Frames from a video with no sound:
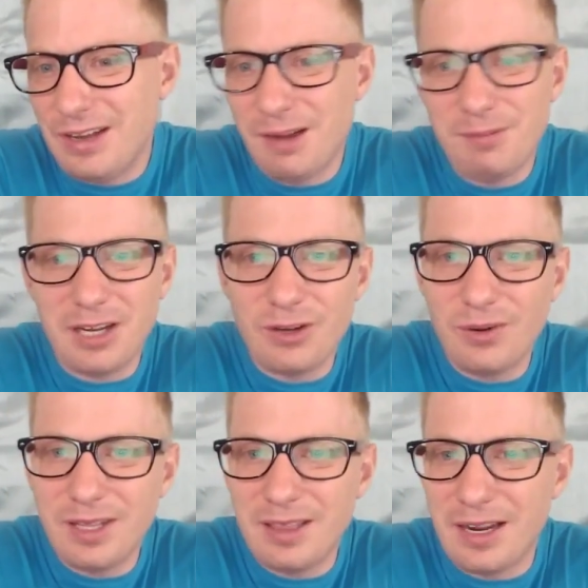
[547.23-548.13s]
I'm not
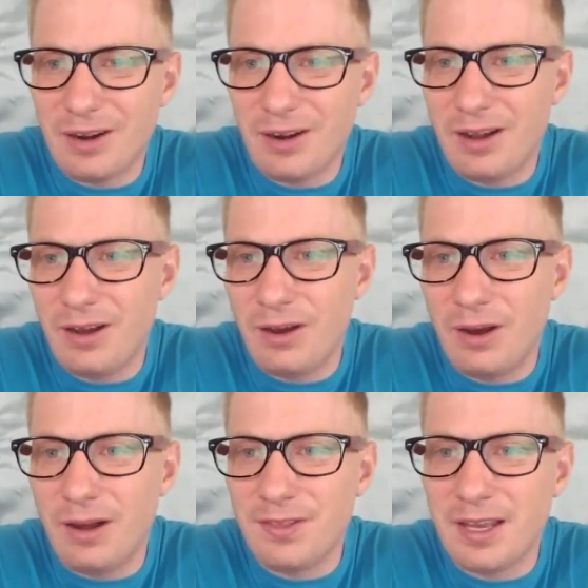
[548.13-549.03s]
going in there
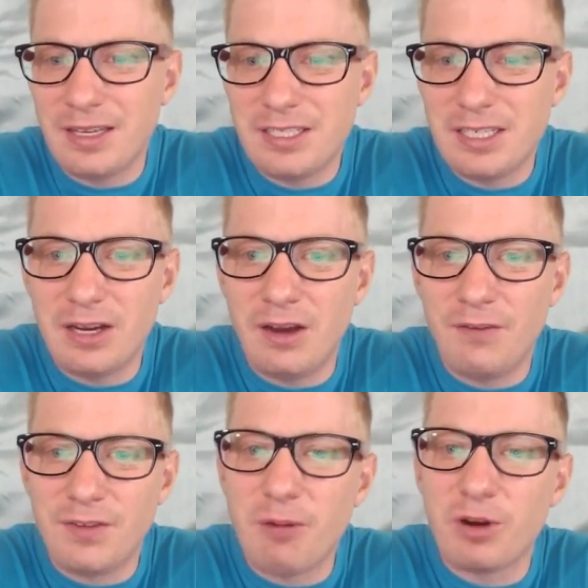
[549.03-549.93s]
on the idea
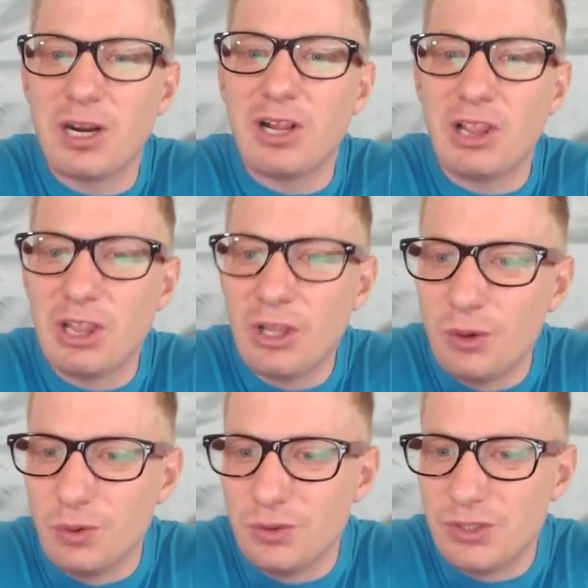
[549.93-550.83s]
of, yeah, we're going to
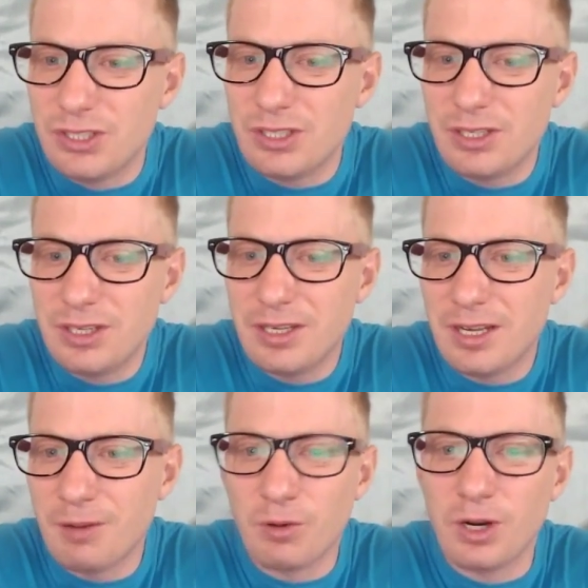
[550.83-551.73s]
lose,
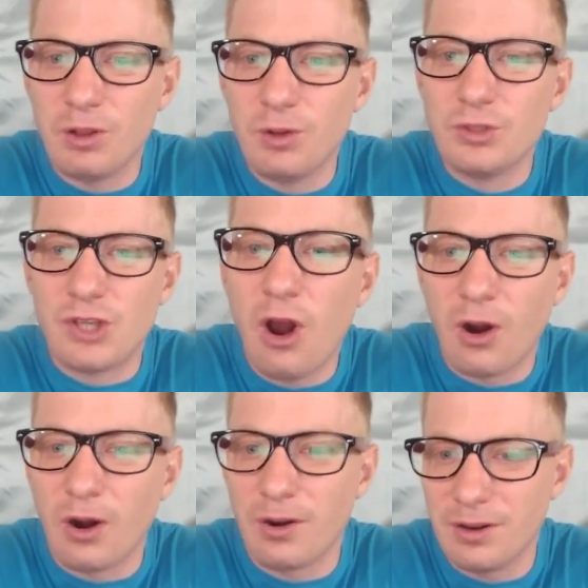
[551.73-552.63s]
and we're going to lose
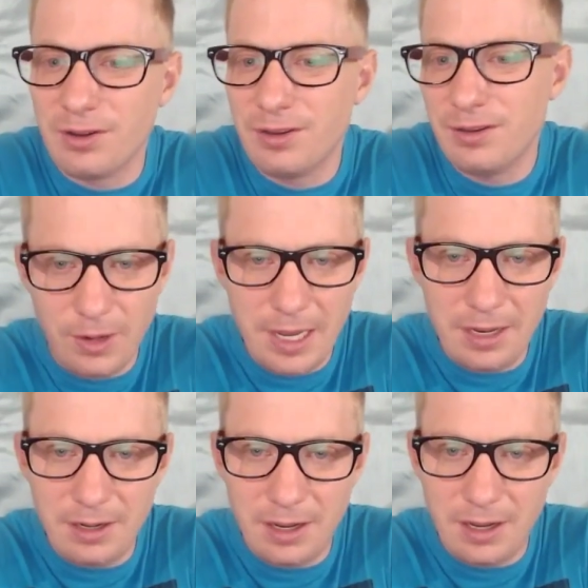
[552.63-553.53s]
hard.
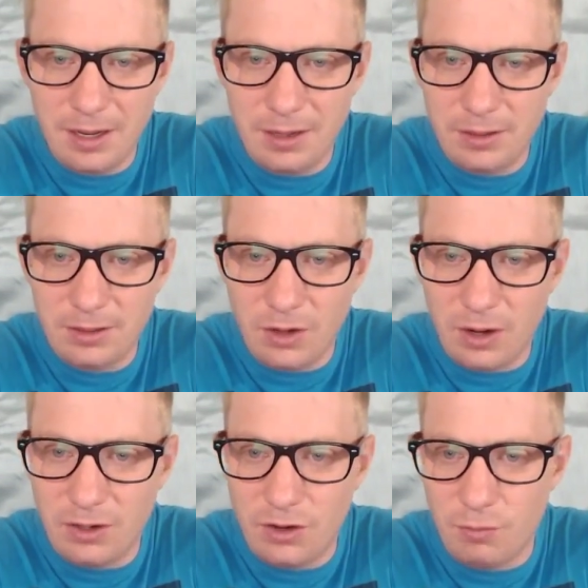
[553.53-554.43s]
And
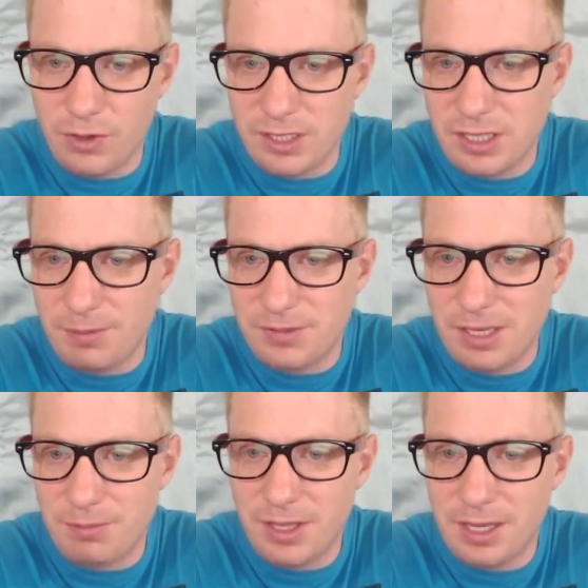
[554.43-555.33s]
Garden Gnome brings up
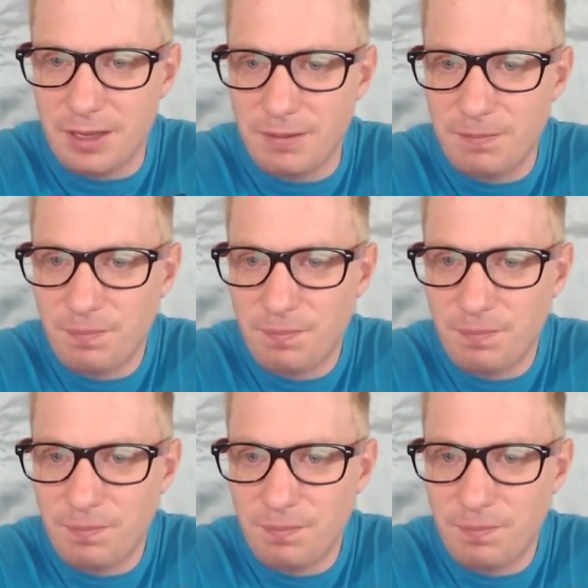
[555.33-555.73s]
something.